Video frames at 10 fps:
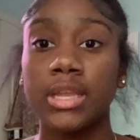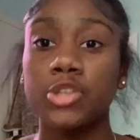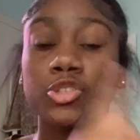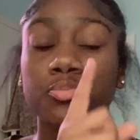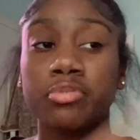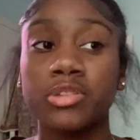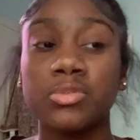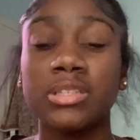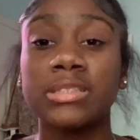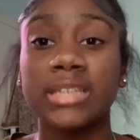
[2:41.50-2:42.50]
so prince
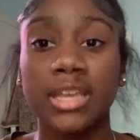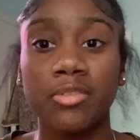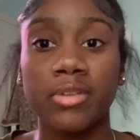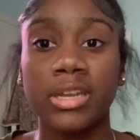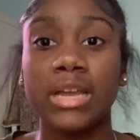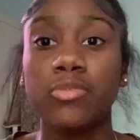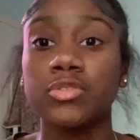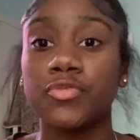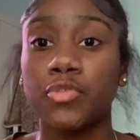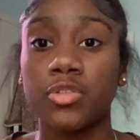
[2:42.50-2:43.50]
was in second grade and i was in
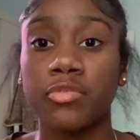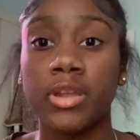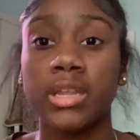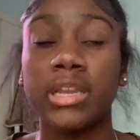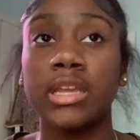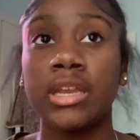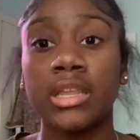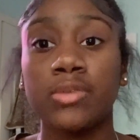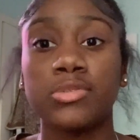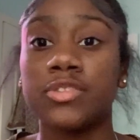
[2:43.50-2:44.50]
fourth grade and
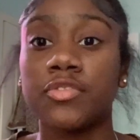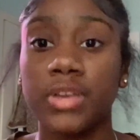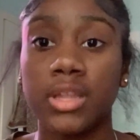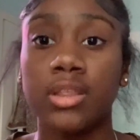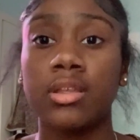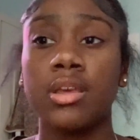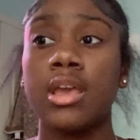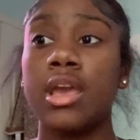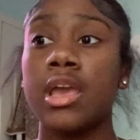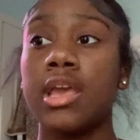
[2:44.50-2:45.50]
idiot was in fifth
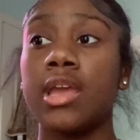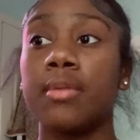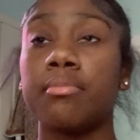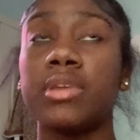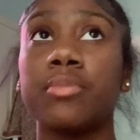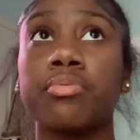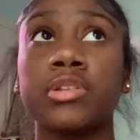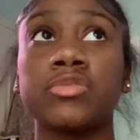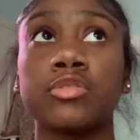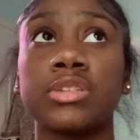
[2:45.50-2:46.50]
and me and
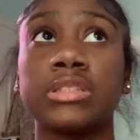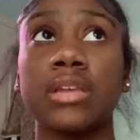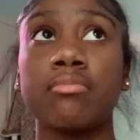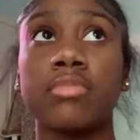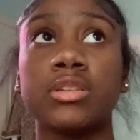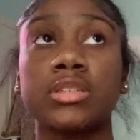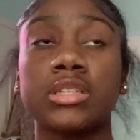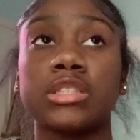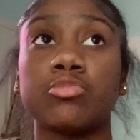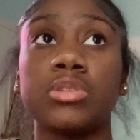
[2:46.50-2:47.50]
prince rode the same bus
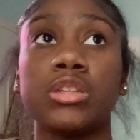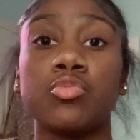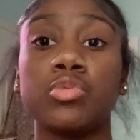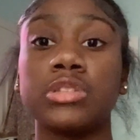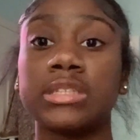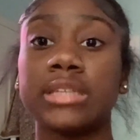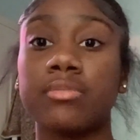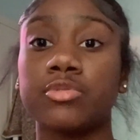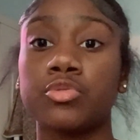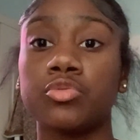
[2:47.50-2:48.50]
because we went to the same
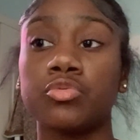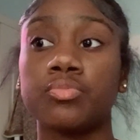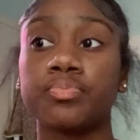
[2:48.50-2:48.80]
school